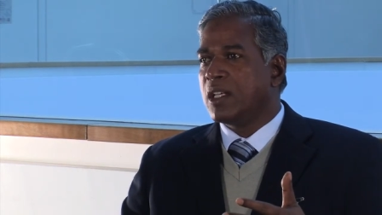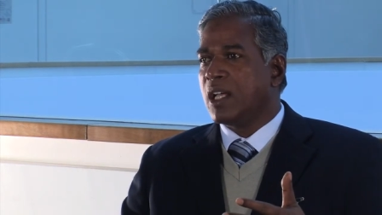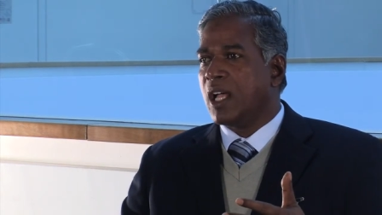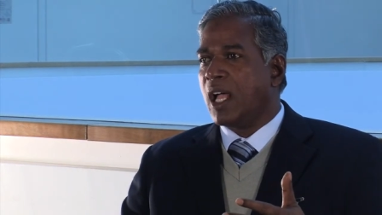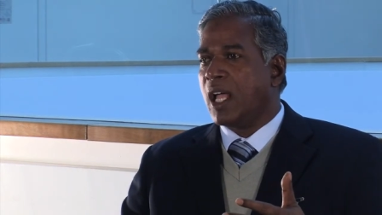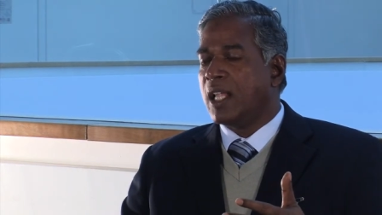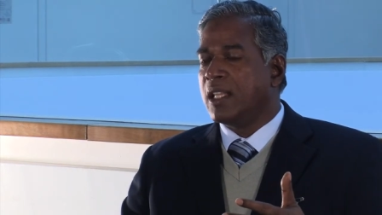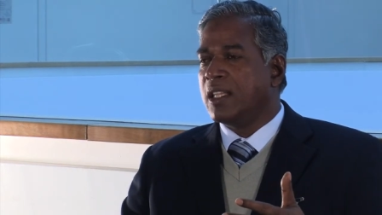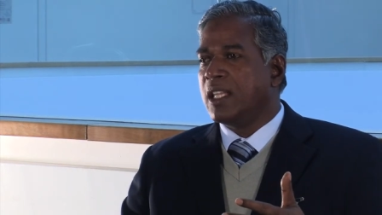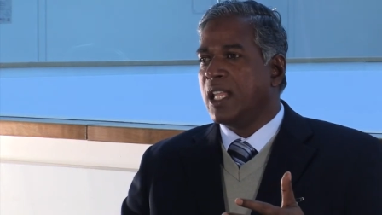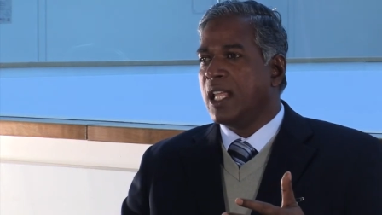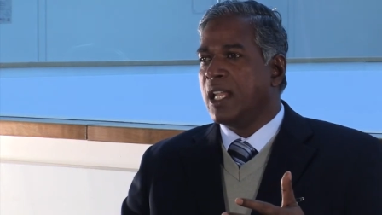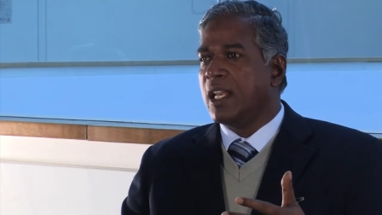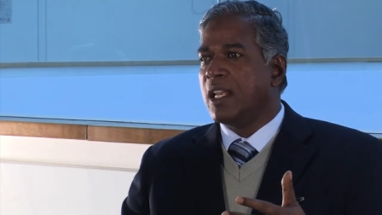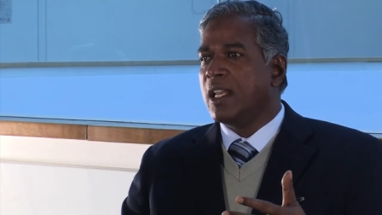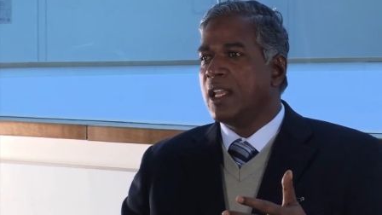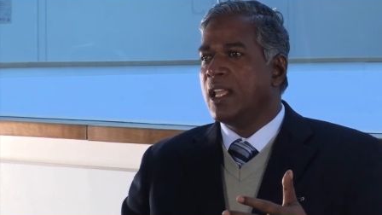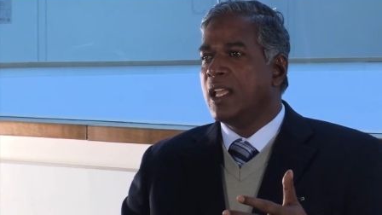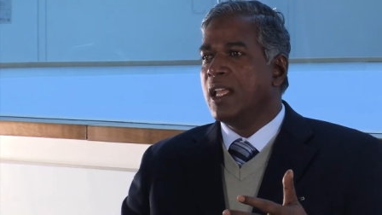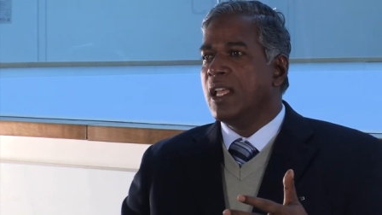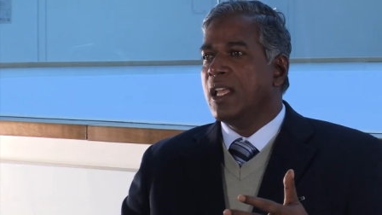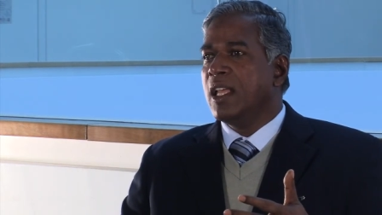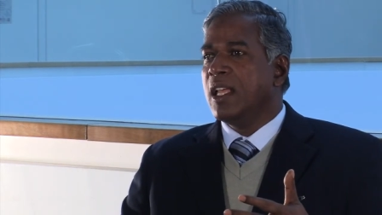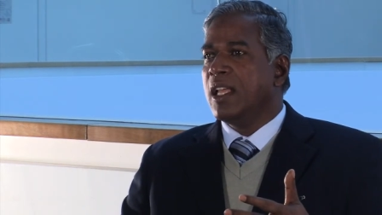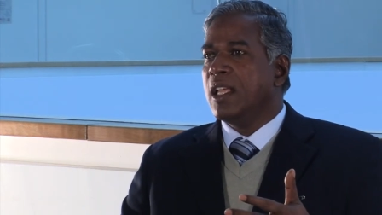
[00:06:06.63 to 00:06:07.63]
and then
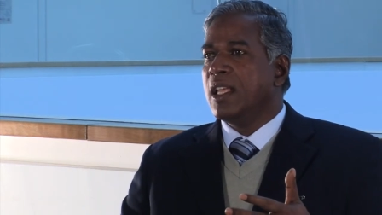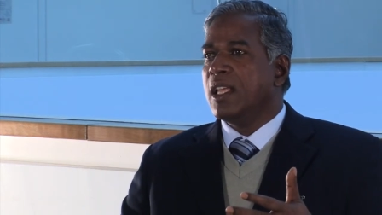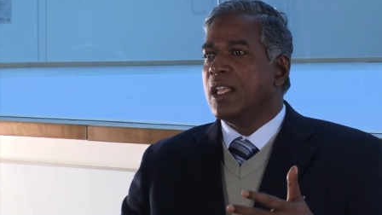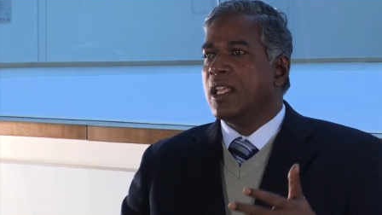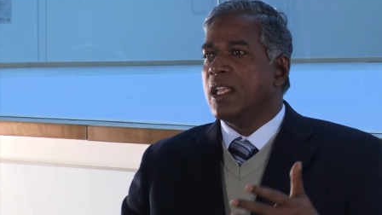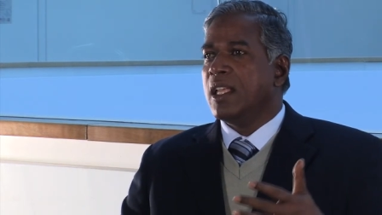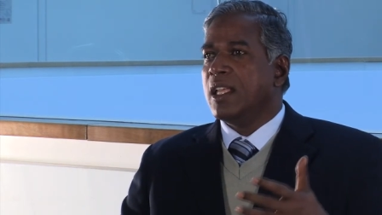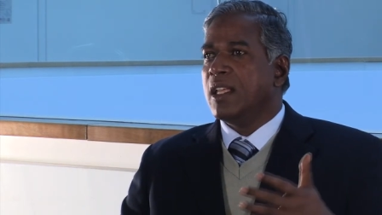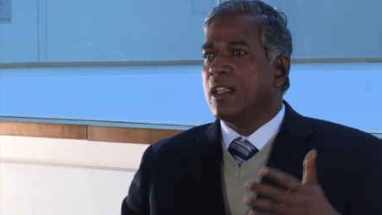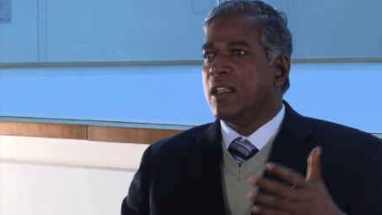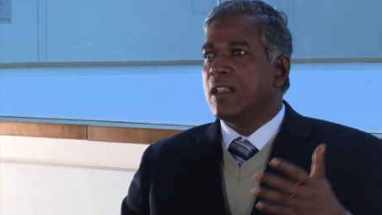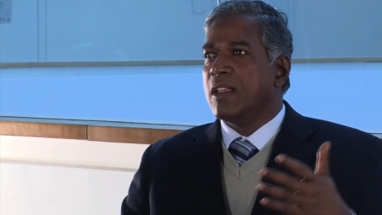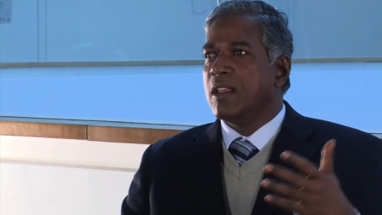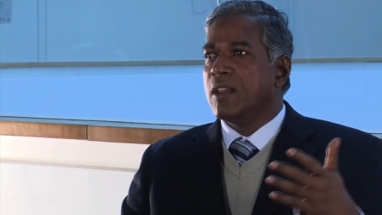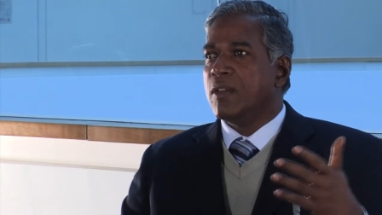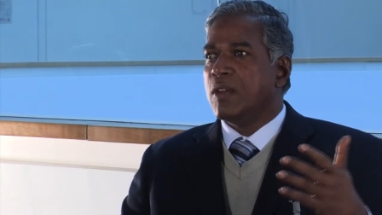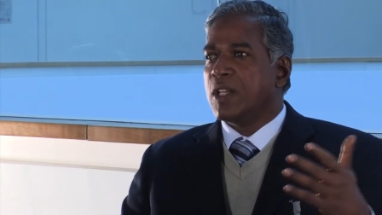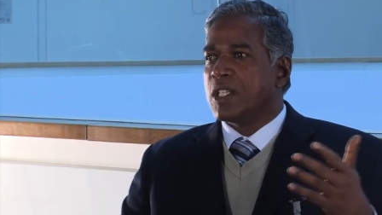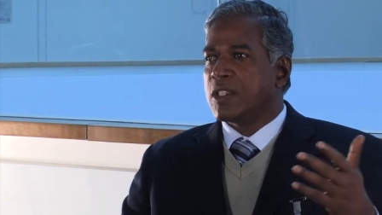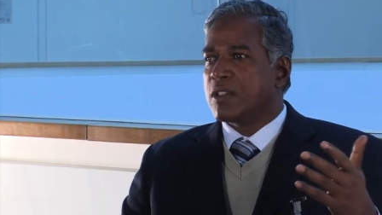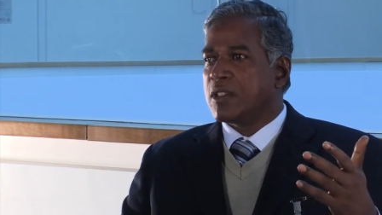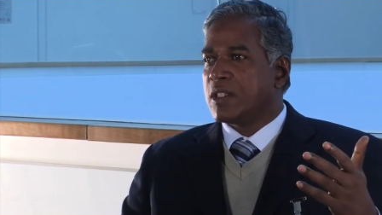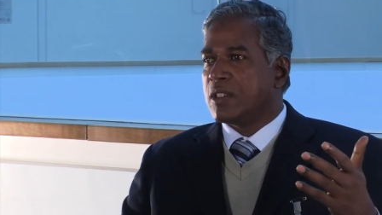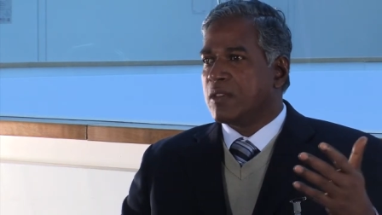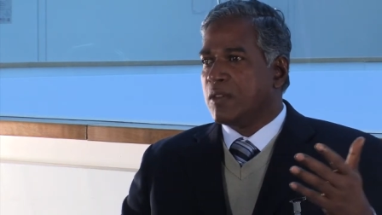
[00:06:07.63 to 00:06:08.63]
he, he
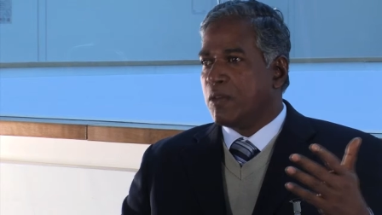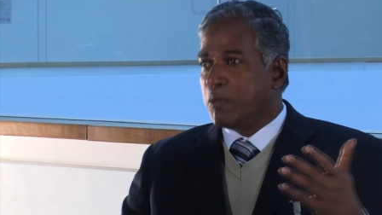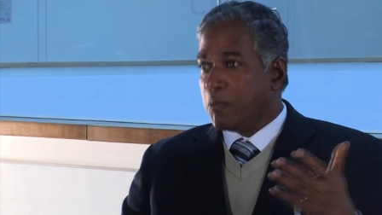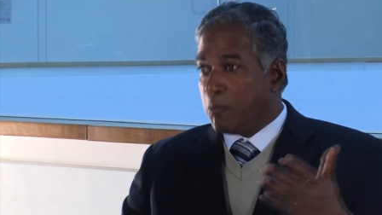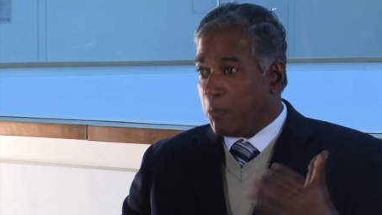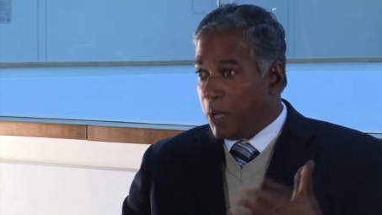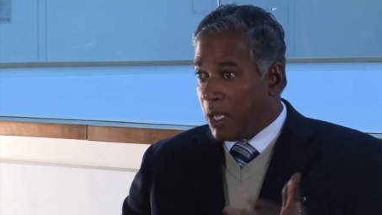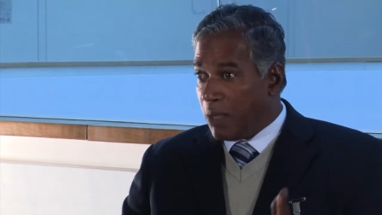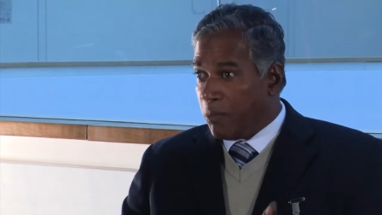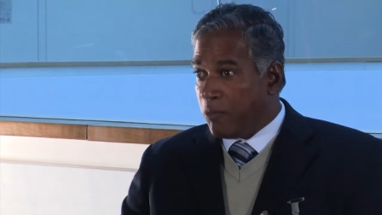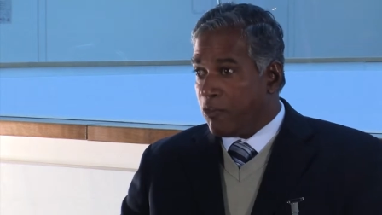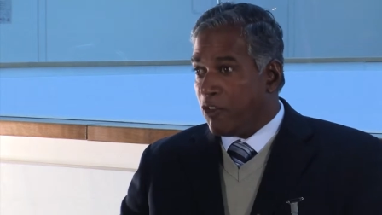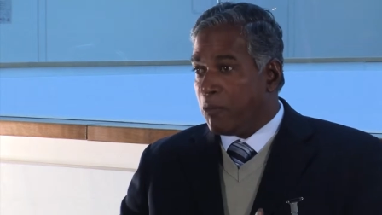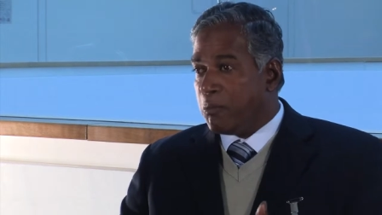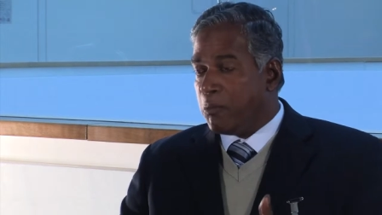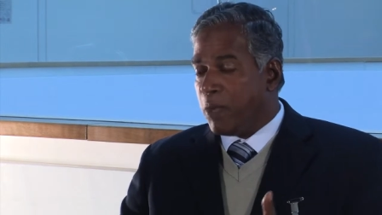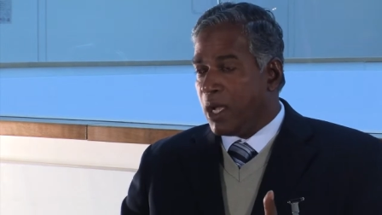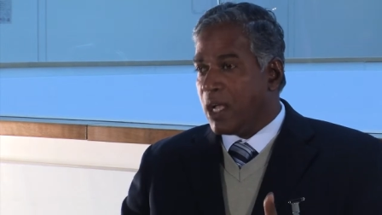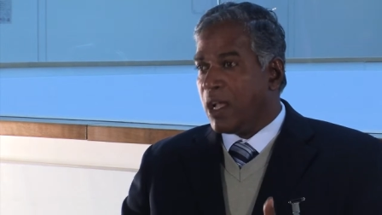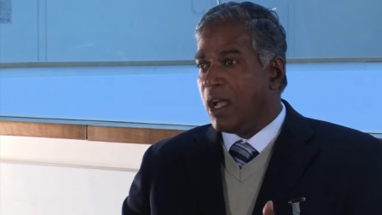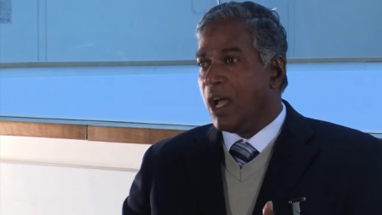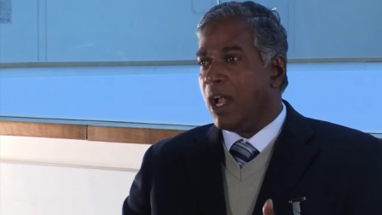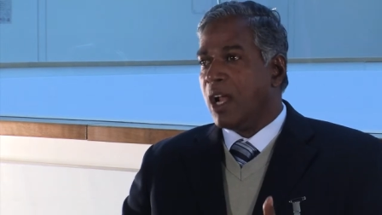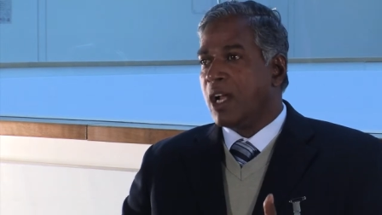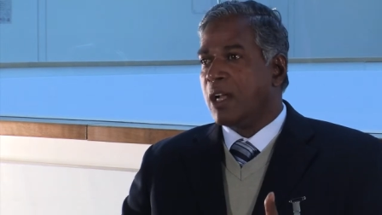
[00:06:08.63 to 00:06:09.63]
was from
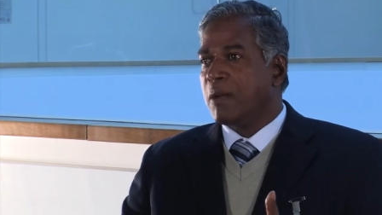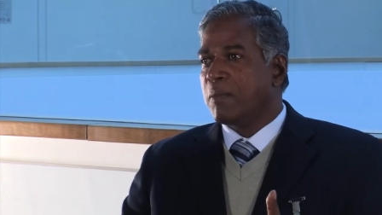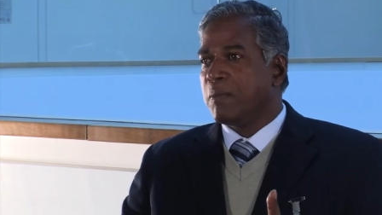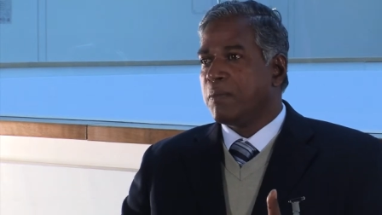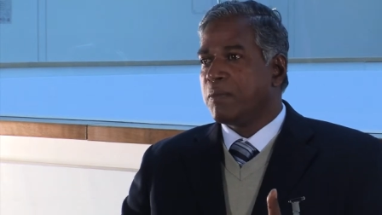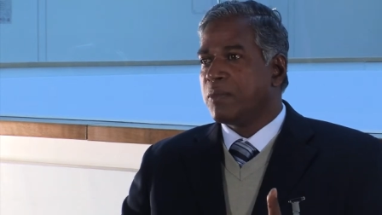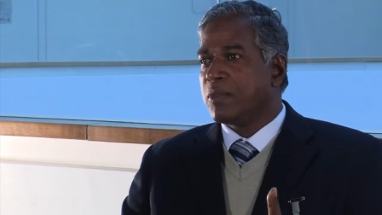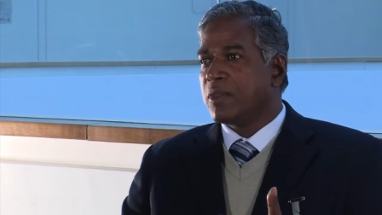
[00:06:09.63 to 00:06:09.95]
Bengal,